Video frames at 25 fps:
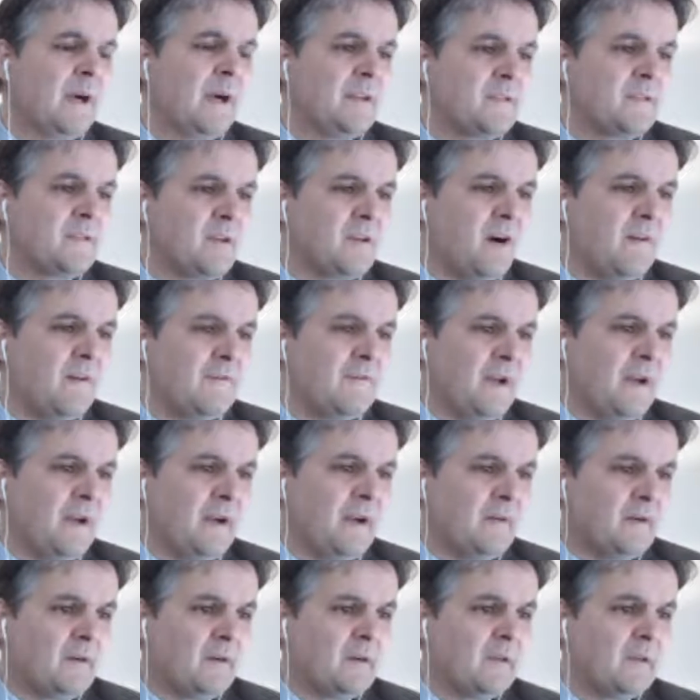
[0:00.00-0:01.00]
the margin of
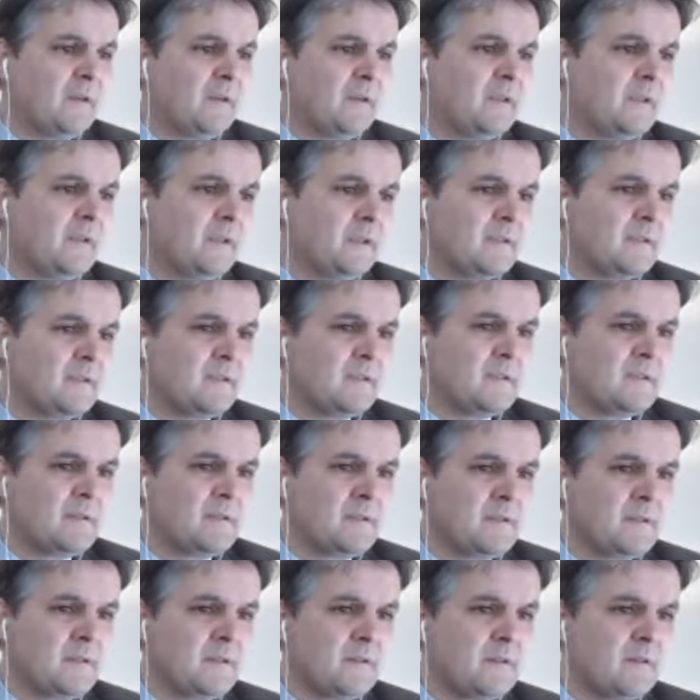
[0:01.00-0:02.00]
error,
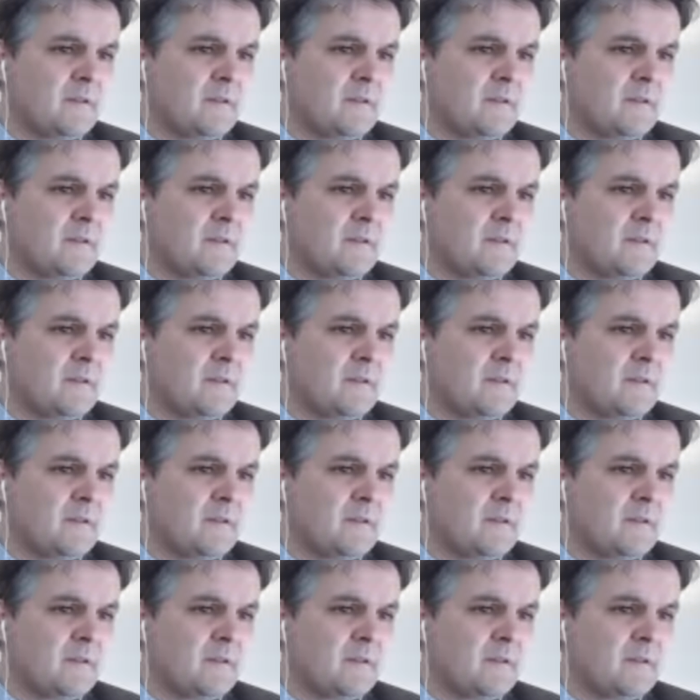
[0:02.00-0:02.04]
it's